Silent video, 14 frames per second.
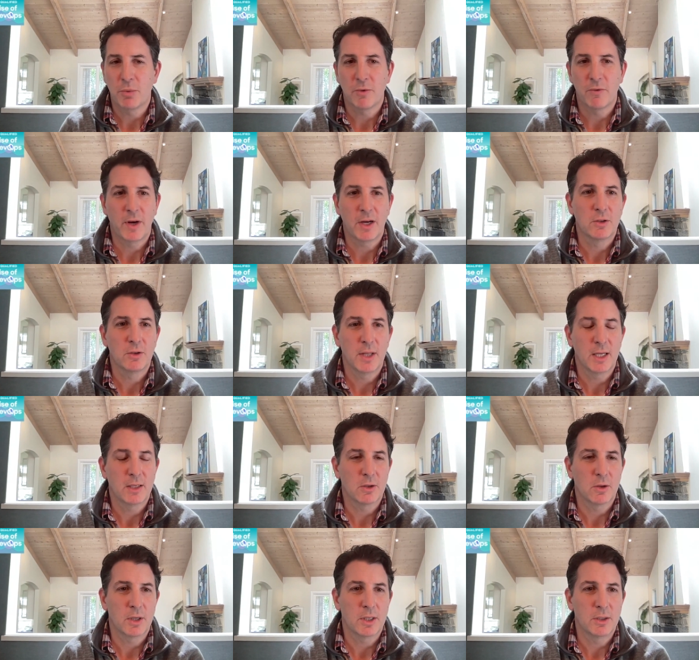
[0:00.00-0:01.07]
professional
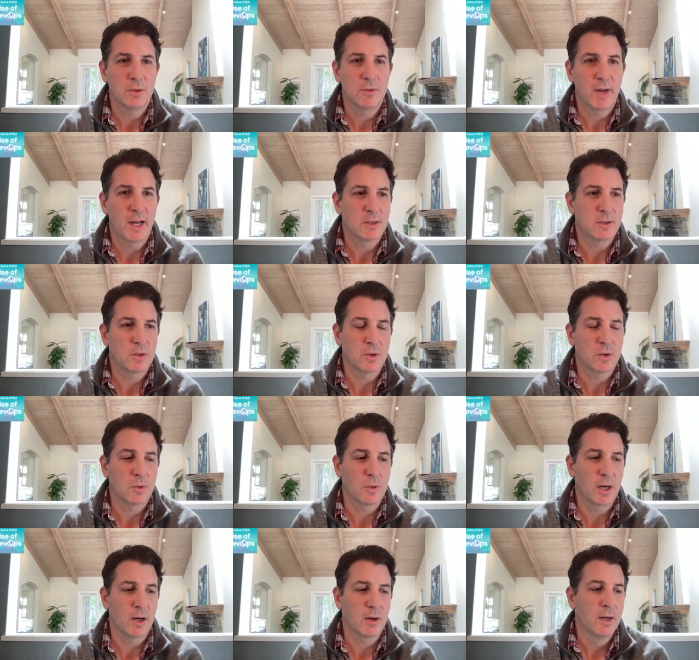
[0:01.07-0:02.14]
that's learning to advance their
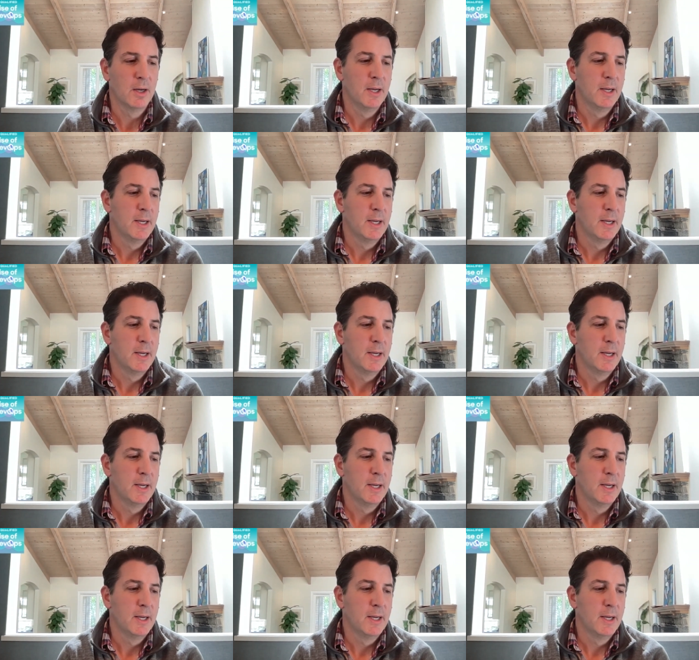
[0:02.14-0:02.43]
career